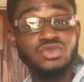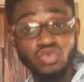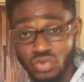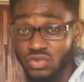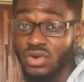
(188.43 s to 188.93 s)

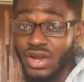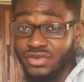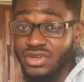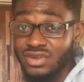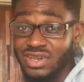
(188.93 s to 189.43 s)

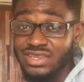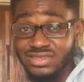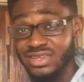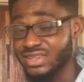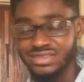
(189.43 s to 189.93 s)

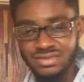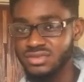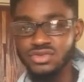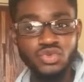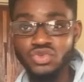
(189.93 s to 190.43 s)
$200, and
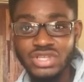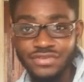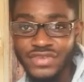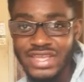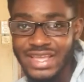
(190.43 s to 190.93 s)
you could
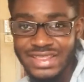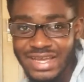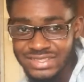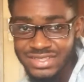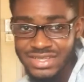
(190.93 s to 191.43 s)
even get
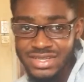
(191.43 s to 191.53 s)
that.